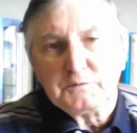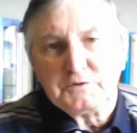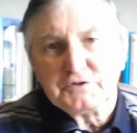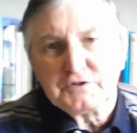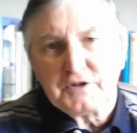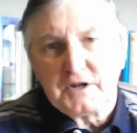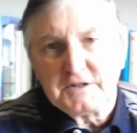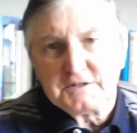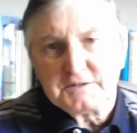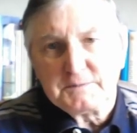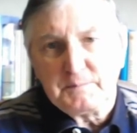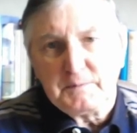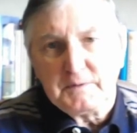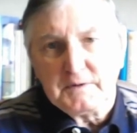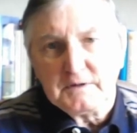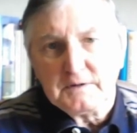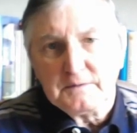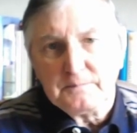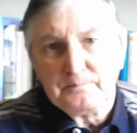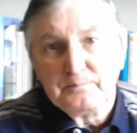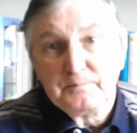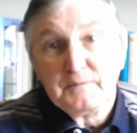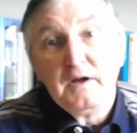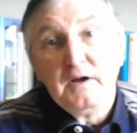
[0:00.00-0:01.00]
Shakespeare.
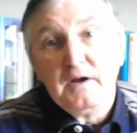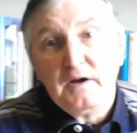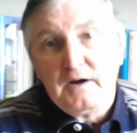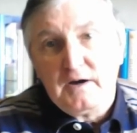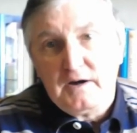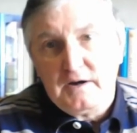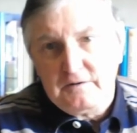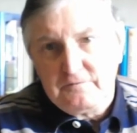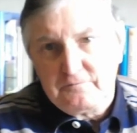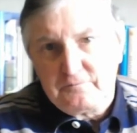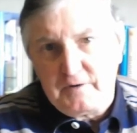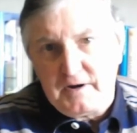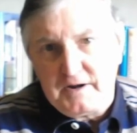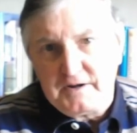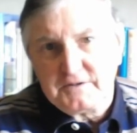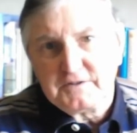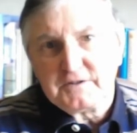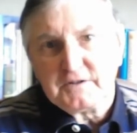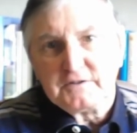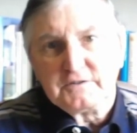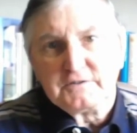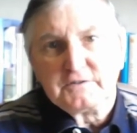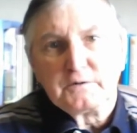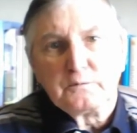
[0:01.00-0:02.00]
I've read
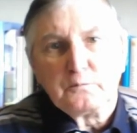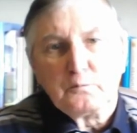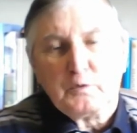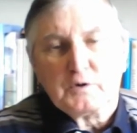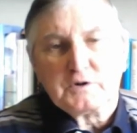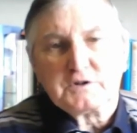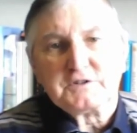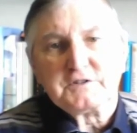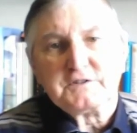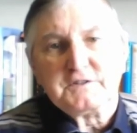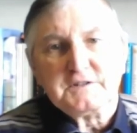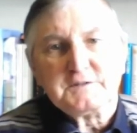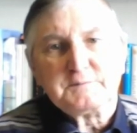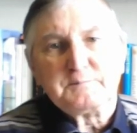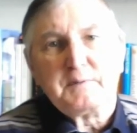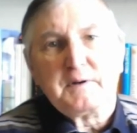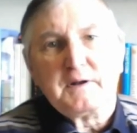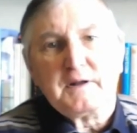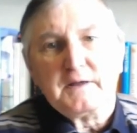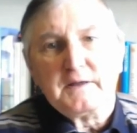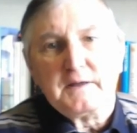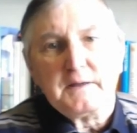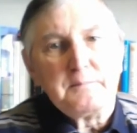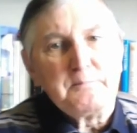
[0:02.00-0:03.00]
and watched this
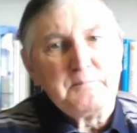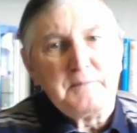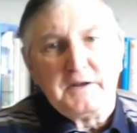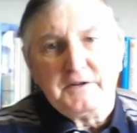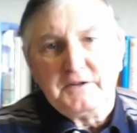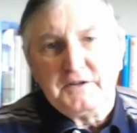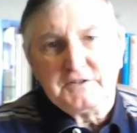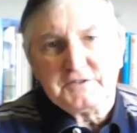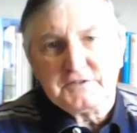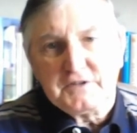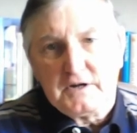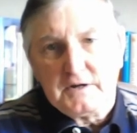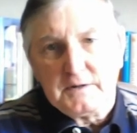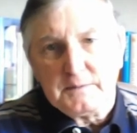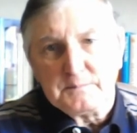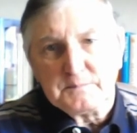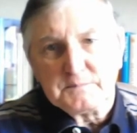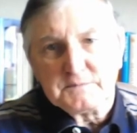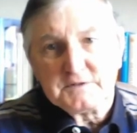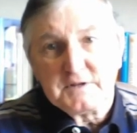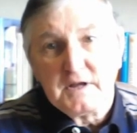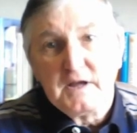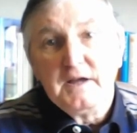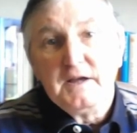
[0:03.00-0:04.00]
play many
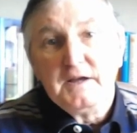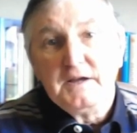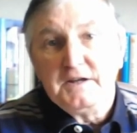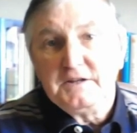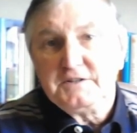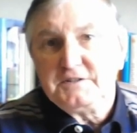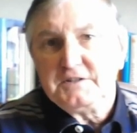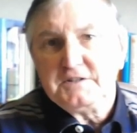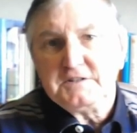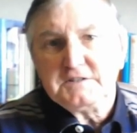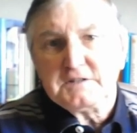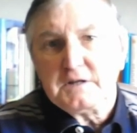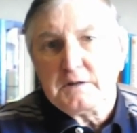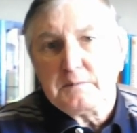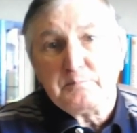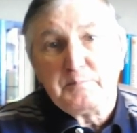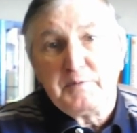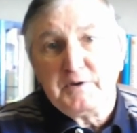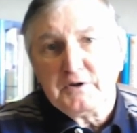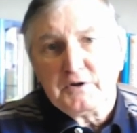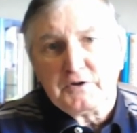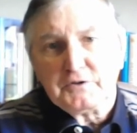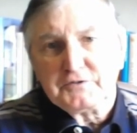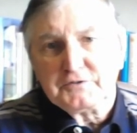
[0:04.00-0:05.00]
times. It is
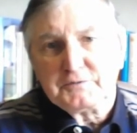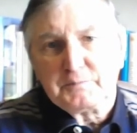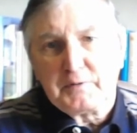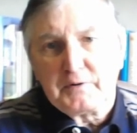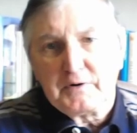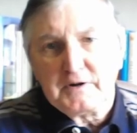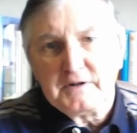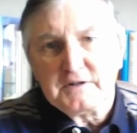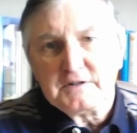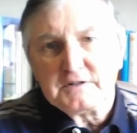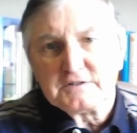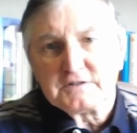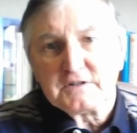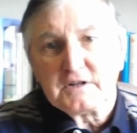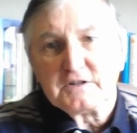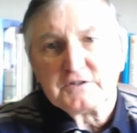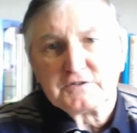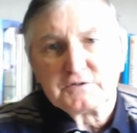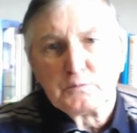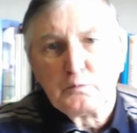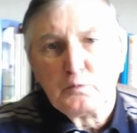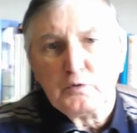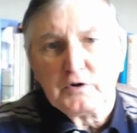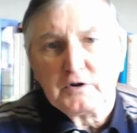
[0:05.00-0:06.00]
beyond praise
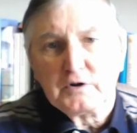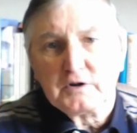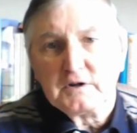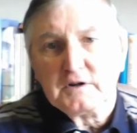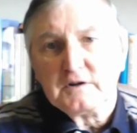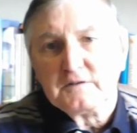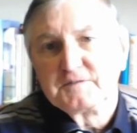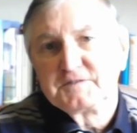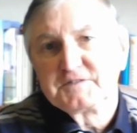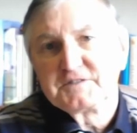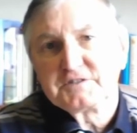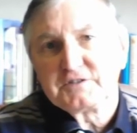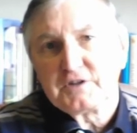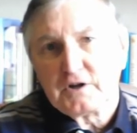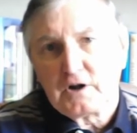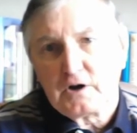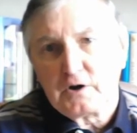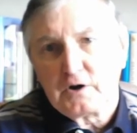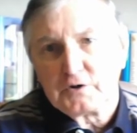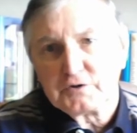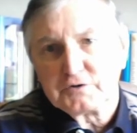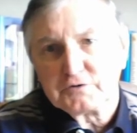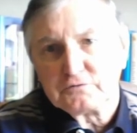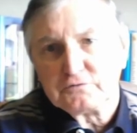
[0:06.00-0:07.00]
as a work of
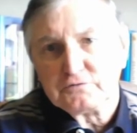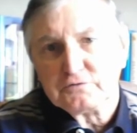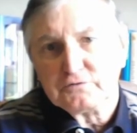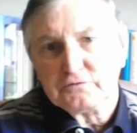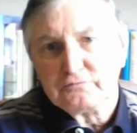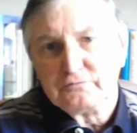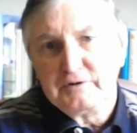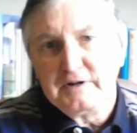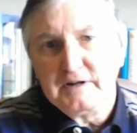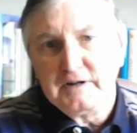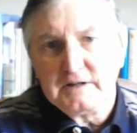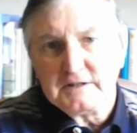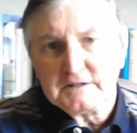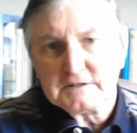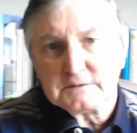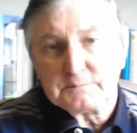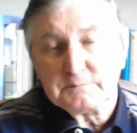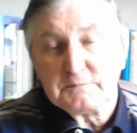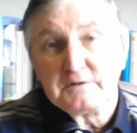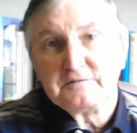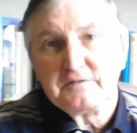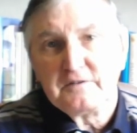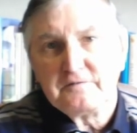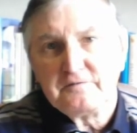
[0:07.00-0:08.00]
psychological
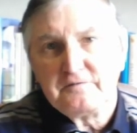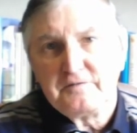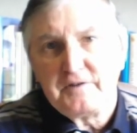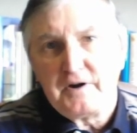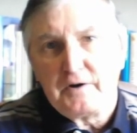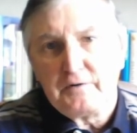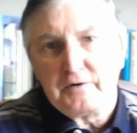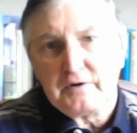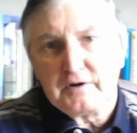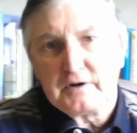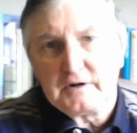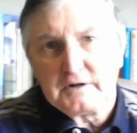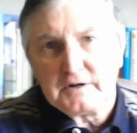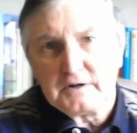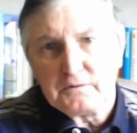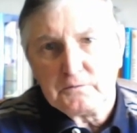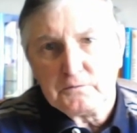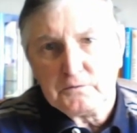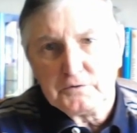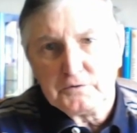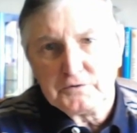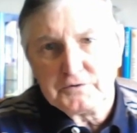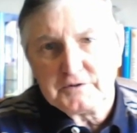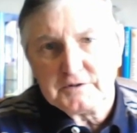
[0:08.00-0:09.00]
realism of a very high
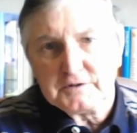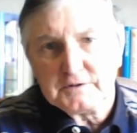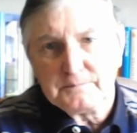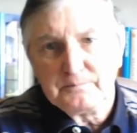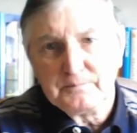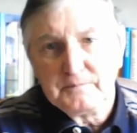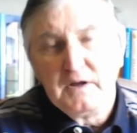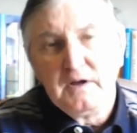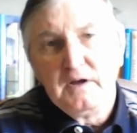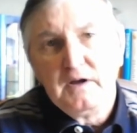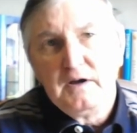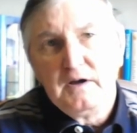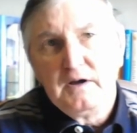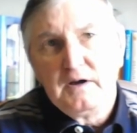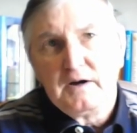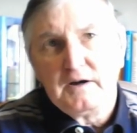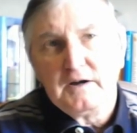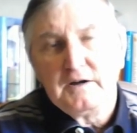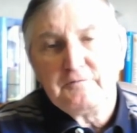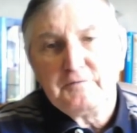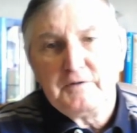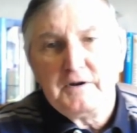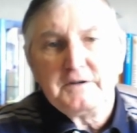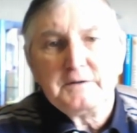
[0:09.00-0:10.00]
order.
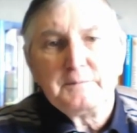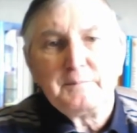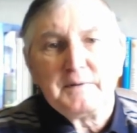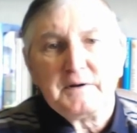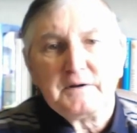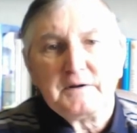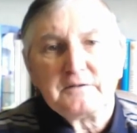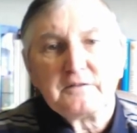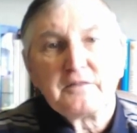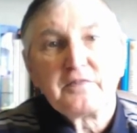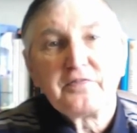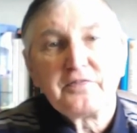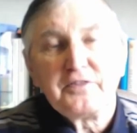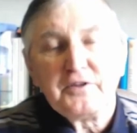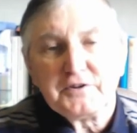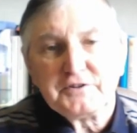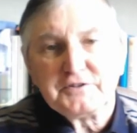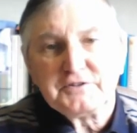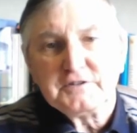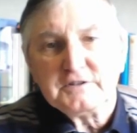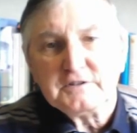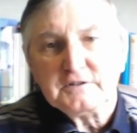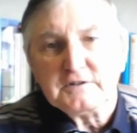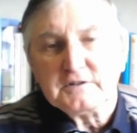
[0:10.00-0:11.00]
I have read about
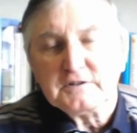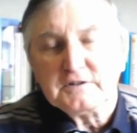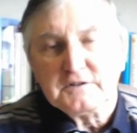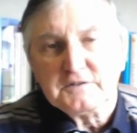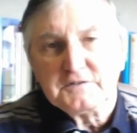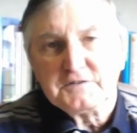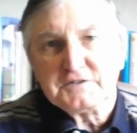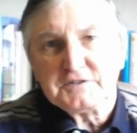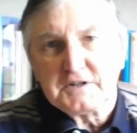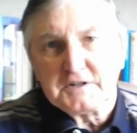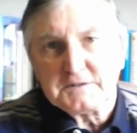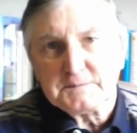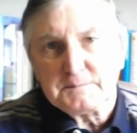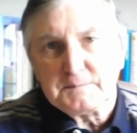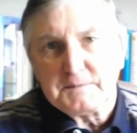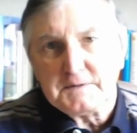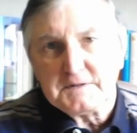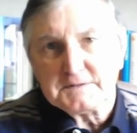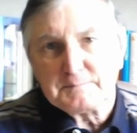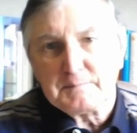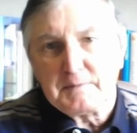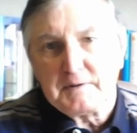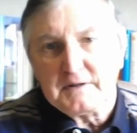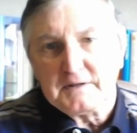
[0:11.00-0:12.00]
30 of
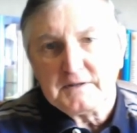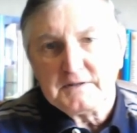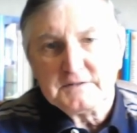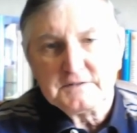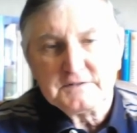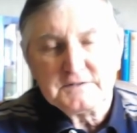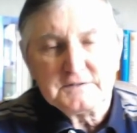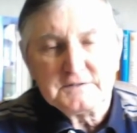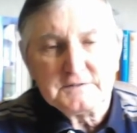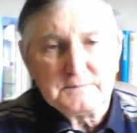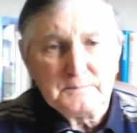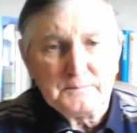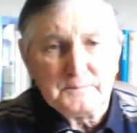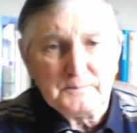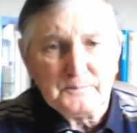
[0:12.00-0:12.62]
Shakespeare's plays.